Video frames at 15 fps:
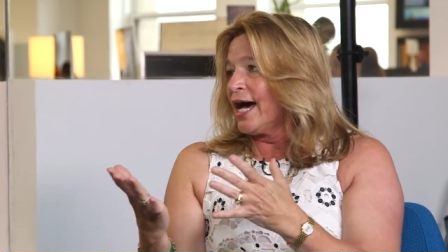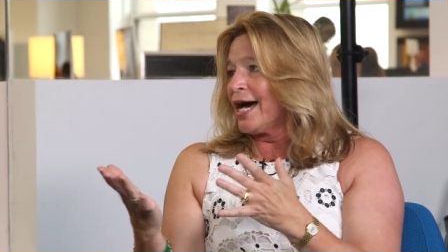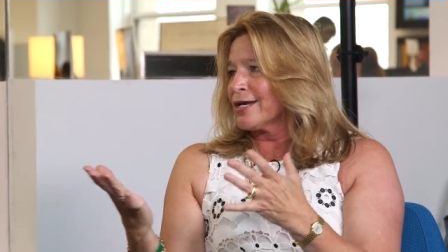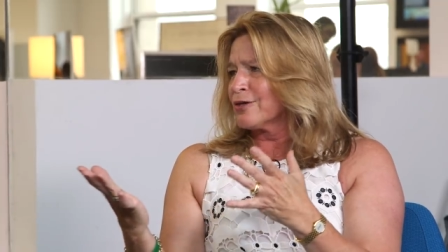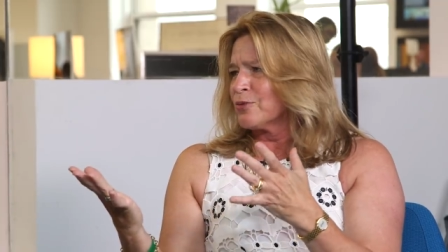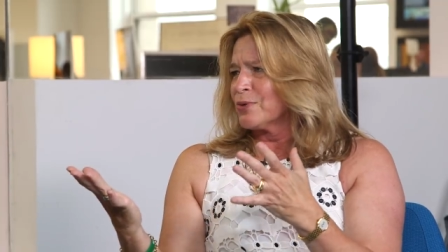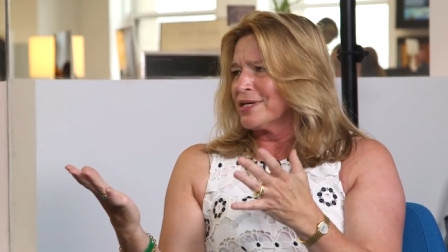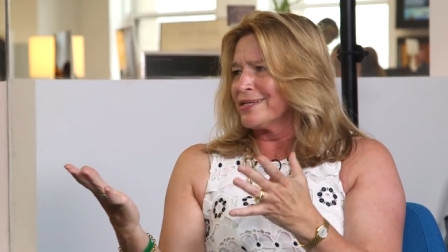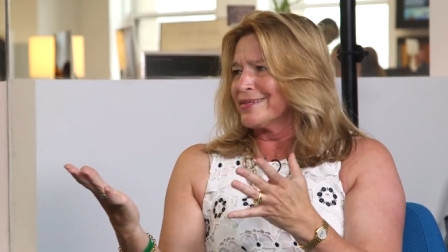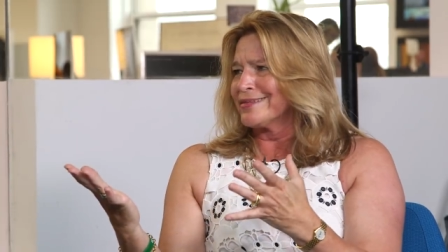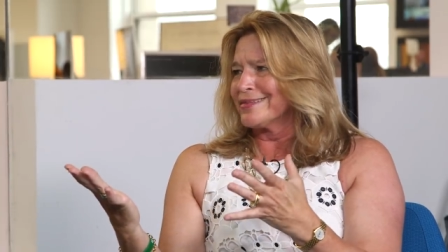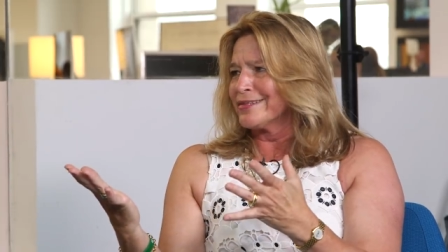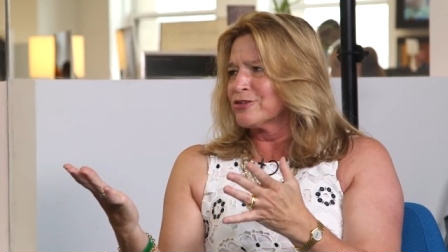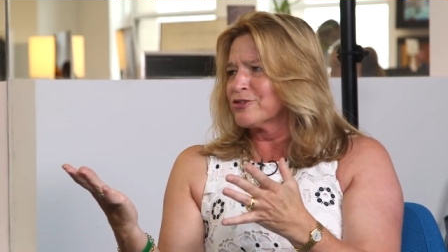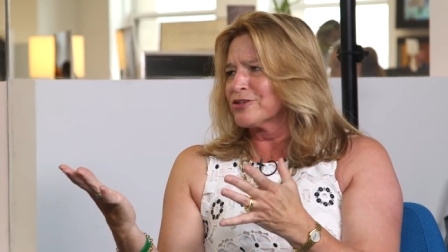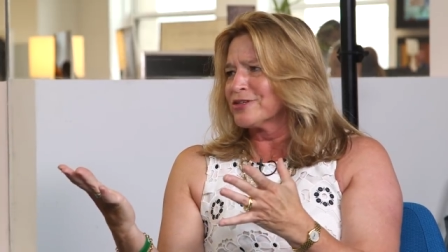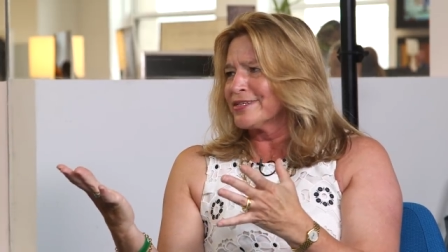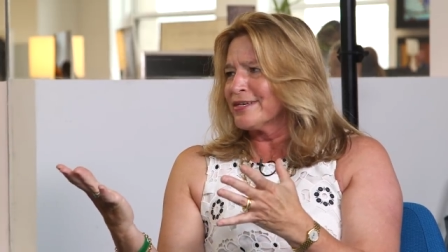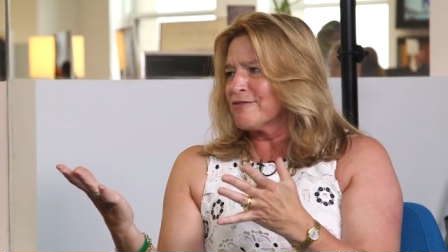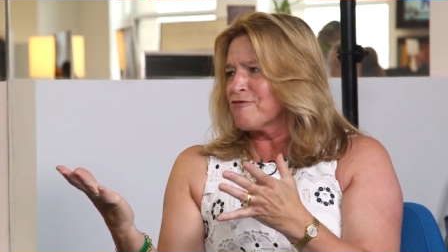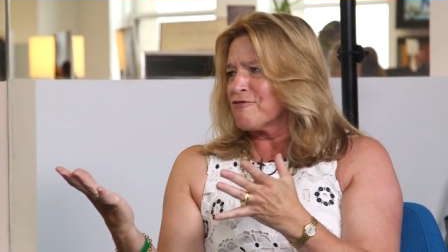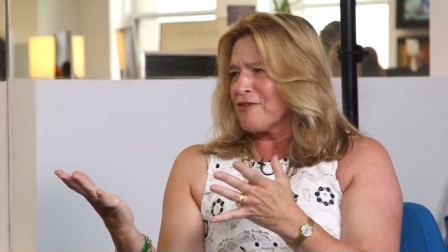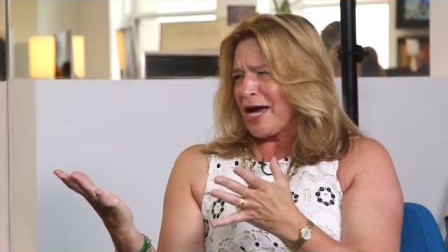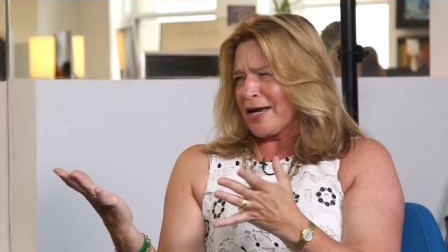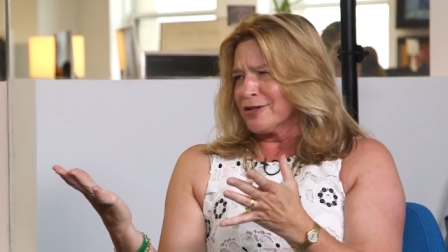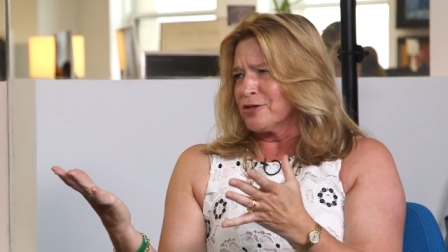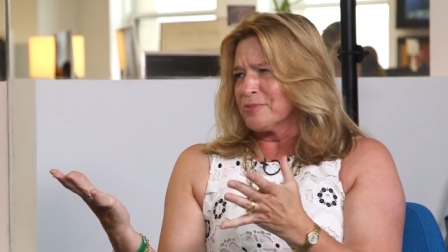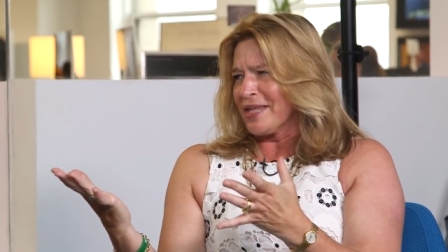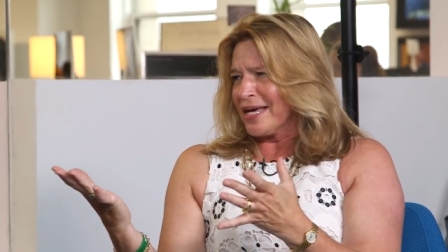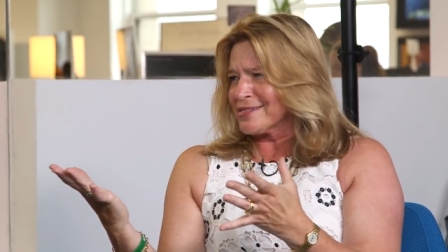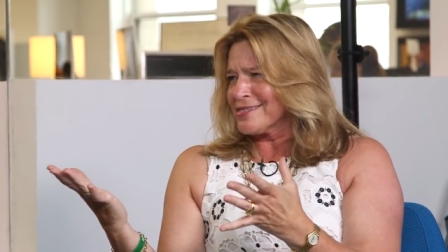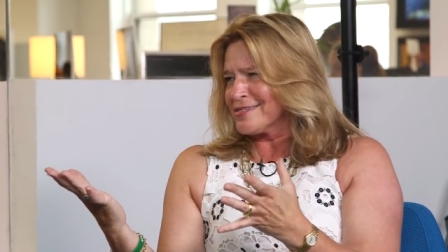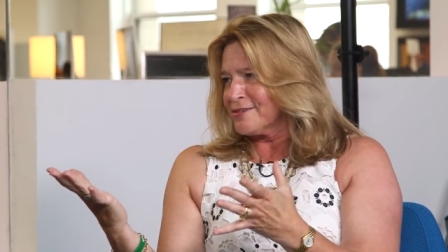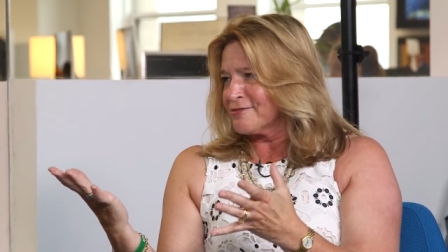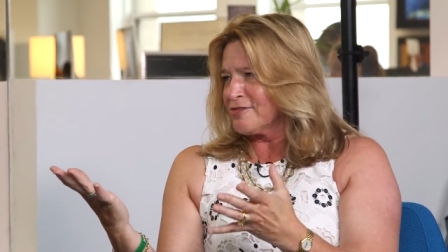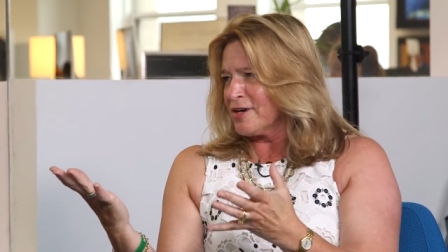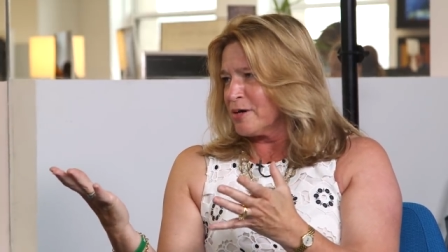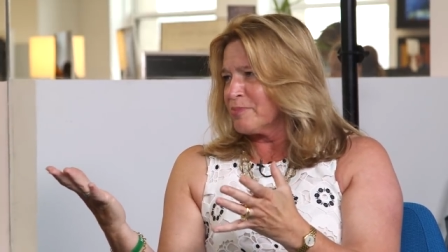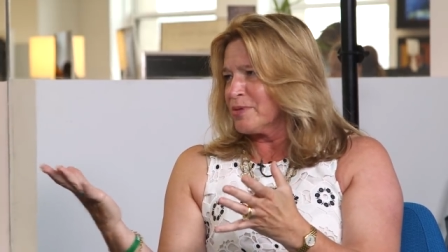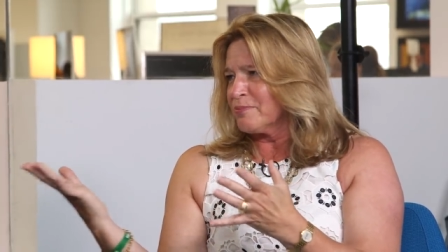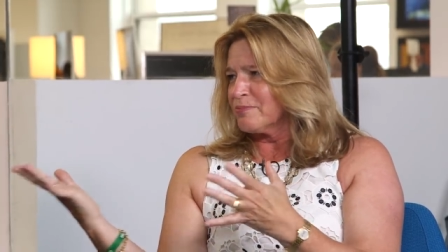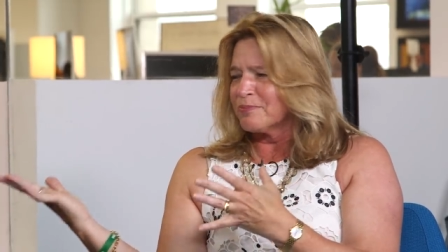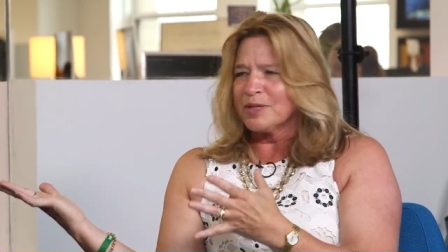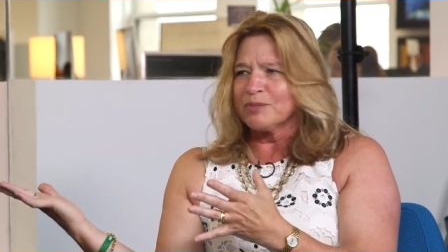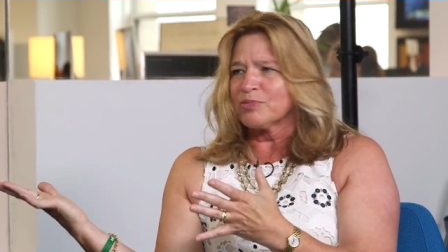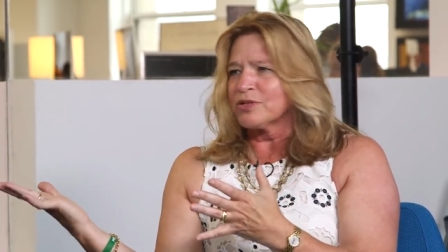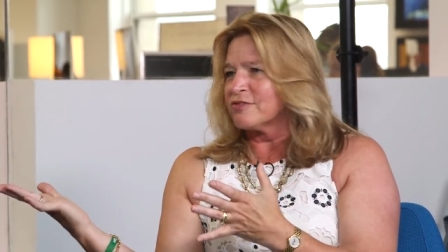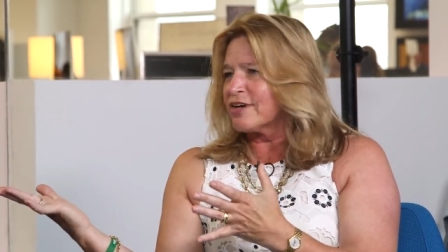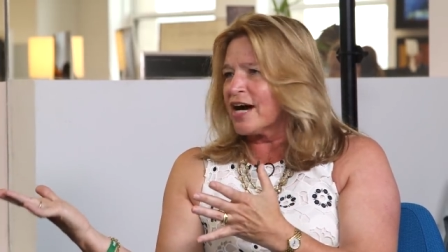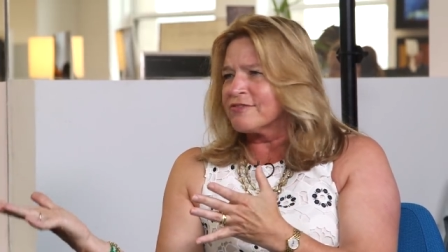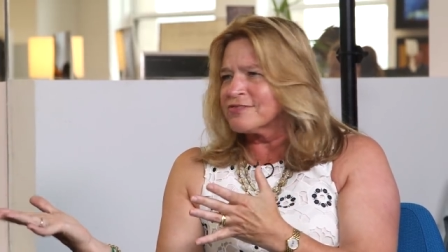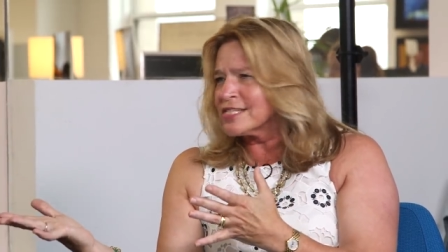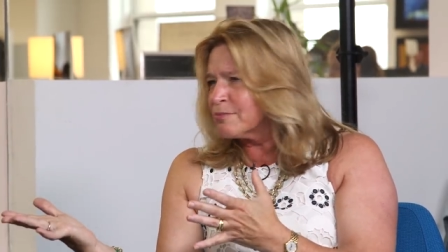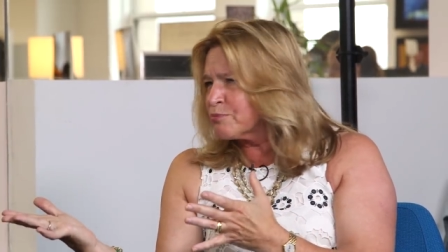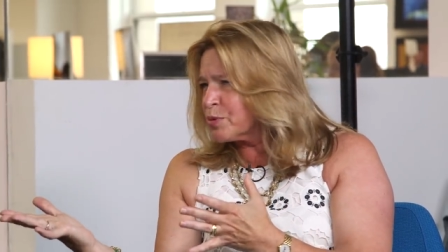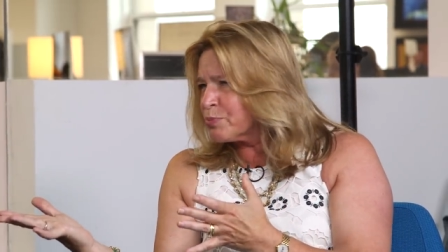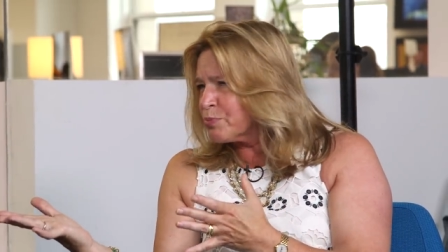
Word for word: how do we literally vacuum that stuff up? And people have, I've seen